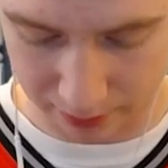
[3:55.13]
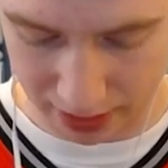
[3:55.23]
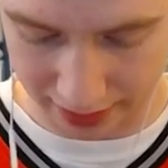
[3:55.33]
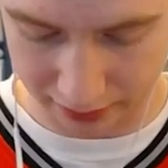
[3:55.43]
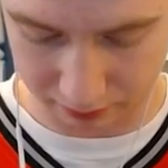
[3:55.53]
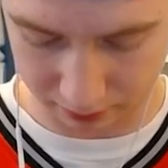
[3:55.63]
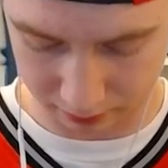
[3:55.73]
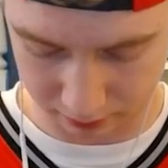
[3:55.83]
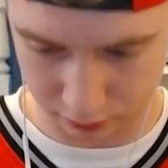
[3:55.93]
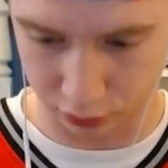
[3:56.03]
my
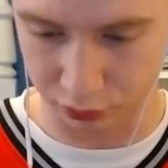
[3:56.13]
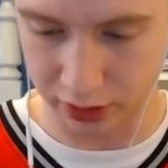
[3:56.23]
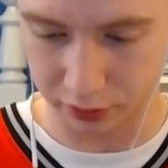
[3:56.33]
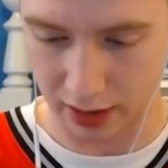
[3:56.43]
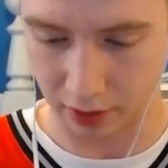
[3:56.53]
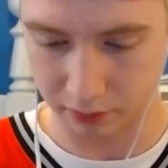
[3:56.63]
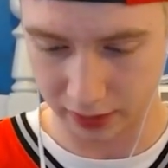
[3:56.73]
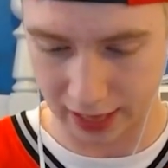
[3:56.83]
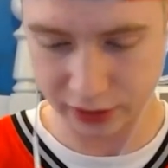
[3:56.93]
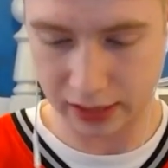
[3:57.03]
3-crown.
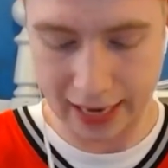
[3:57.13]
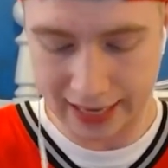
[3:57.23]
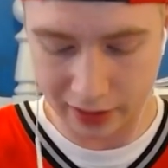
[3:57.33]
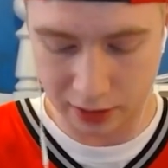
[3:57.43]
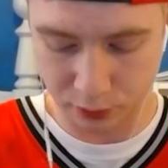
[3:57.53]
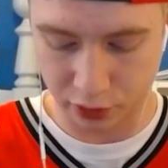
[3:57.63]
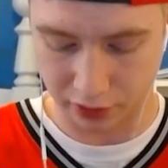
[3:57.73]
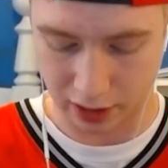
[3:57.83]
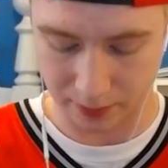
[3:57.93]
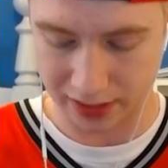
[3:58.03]
I can't let him
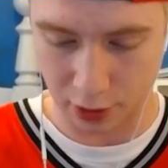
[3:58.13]
3-crown me.